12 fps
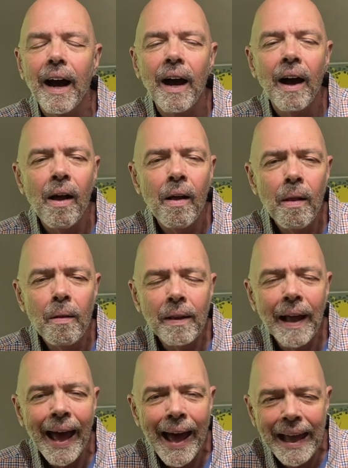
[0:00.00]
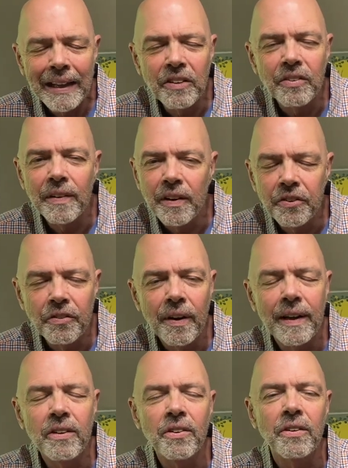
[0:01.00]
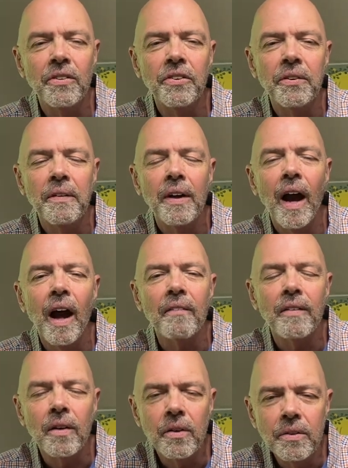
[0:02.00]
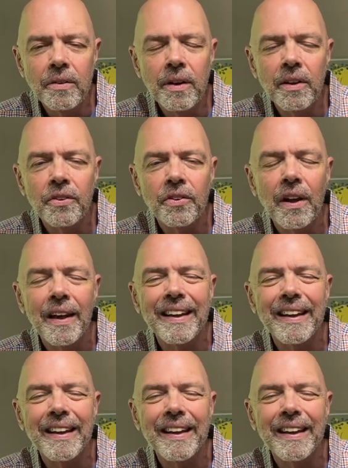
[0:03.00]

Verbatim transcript: all kinds of illustrations of lewdness,